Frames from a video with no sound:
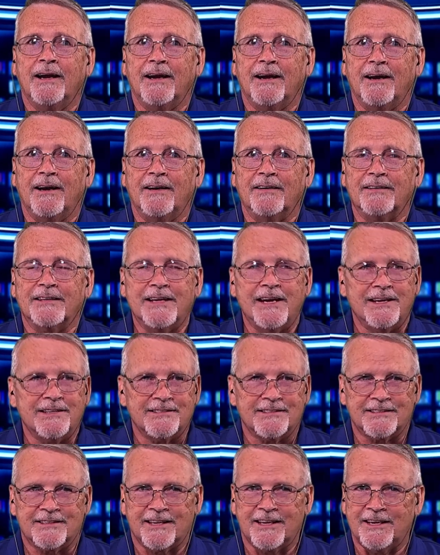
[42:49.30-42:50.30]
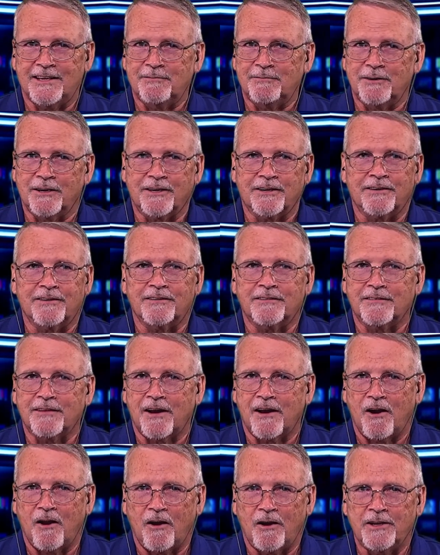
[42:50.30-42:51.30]
Yes, Ken Ricker,
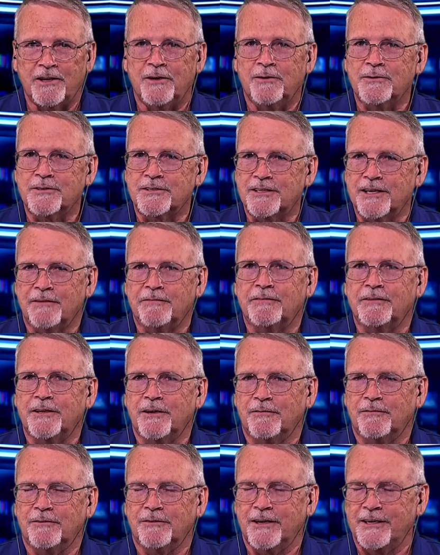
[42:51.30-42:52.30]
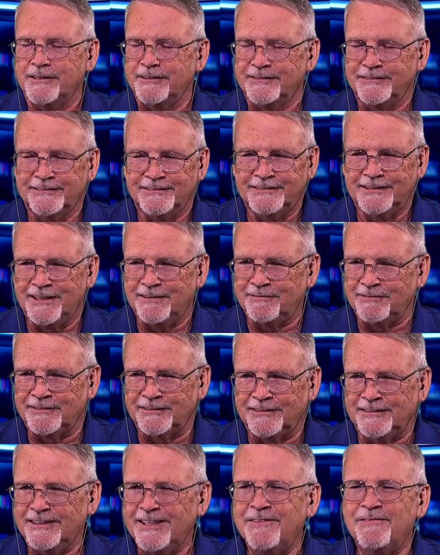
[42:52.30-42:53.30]
audio is definitely overrated,
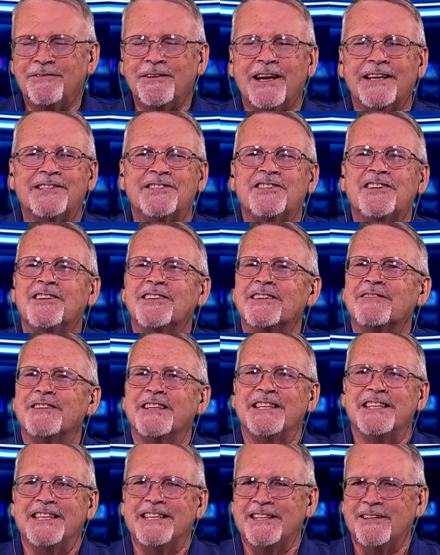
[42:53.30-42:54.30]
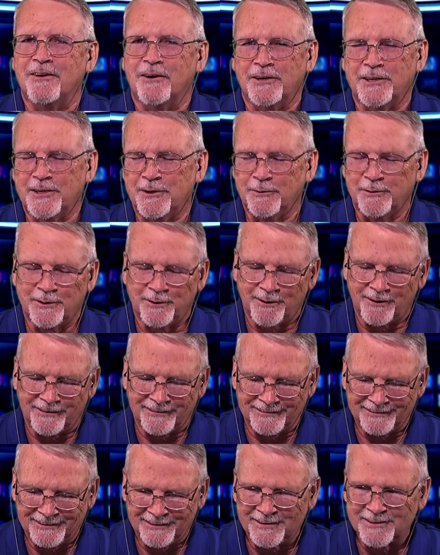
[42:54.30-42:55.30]
definitely. In fact, you don't even need audio at all.
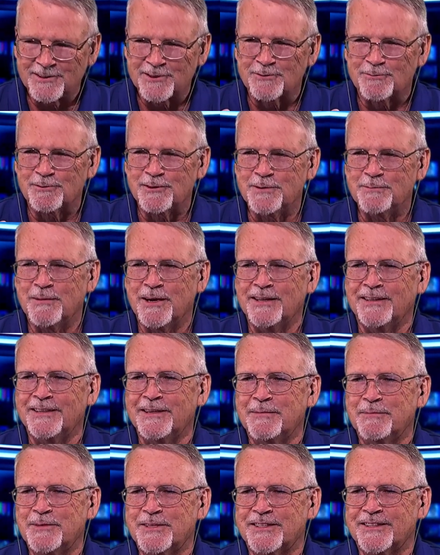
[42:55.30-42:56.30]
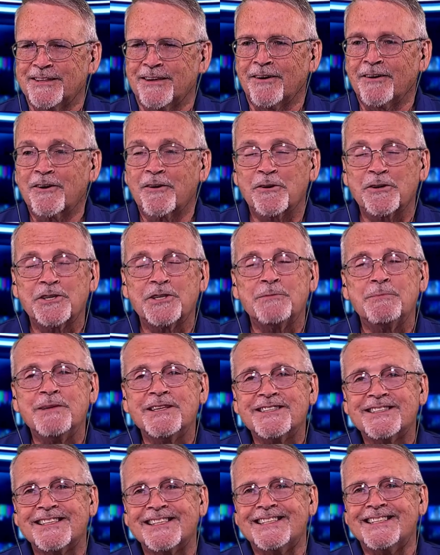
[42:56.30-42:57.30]
You can just read my lips. Of course, you
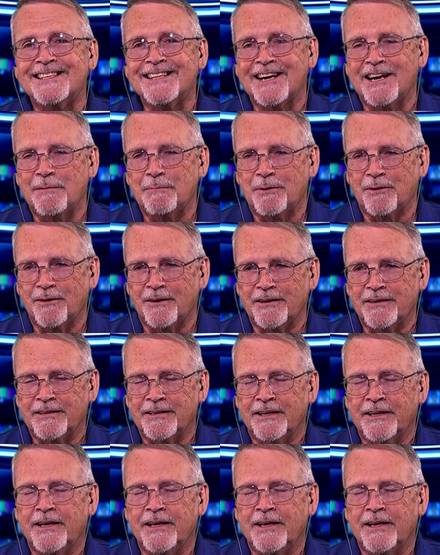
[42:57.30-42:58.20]
missed the ta-da part.